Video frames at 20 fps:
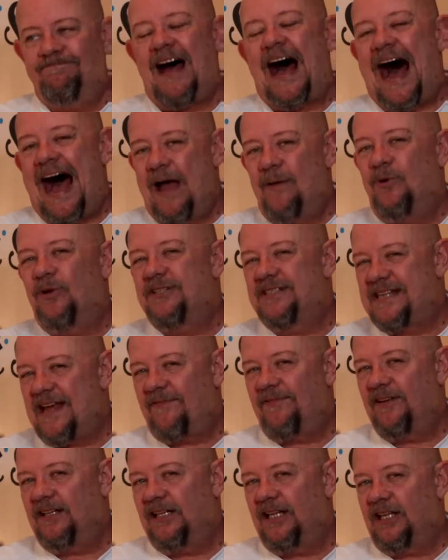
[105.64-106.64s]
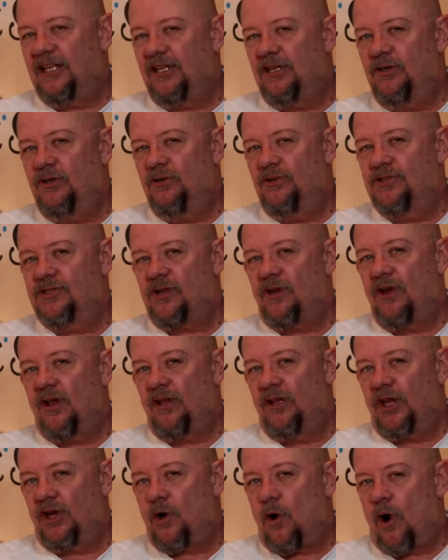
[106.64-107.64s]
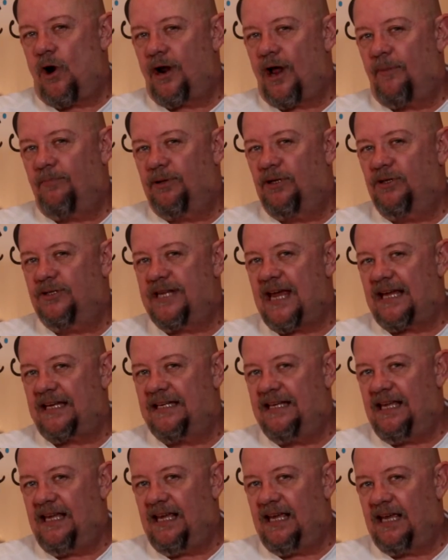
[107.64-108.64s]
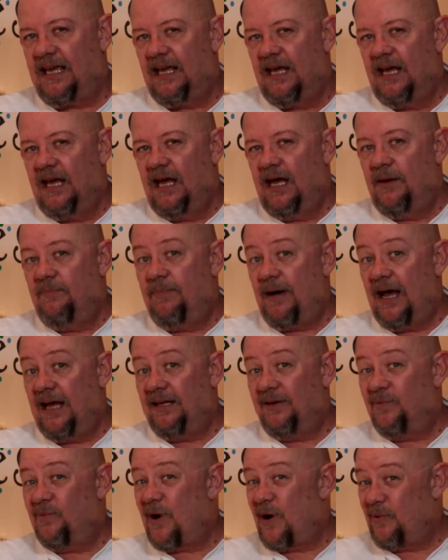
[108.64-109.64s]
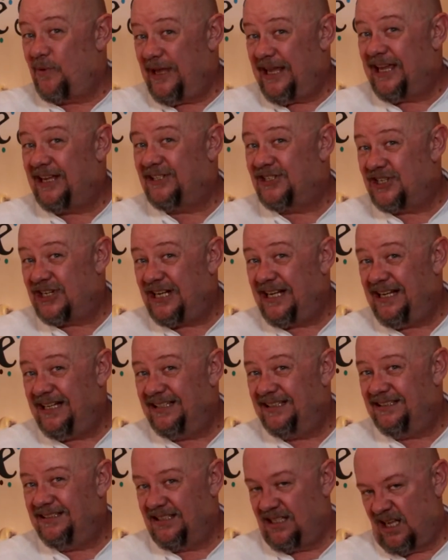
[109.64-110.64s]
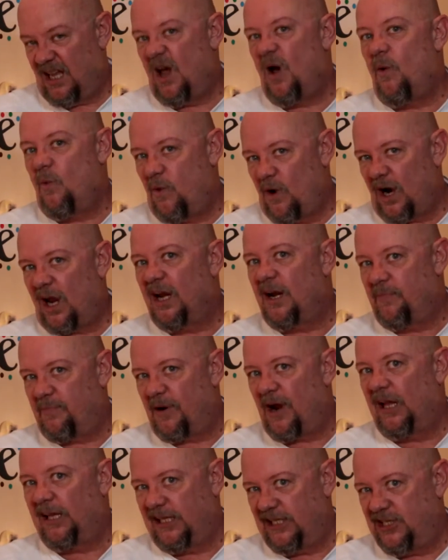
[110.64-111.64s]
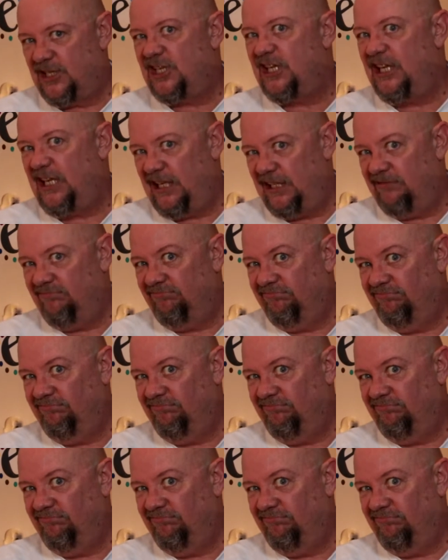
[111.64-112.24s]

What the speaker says: I will definitely use Le Cordon Bleu technique, but where we can cheat, we're gonna probably cheat.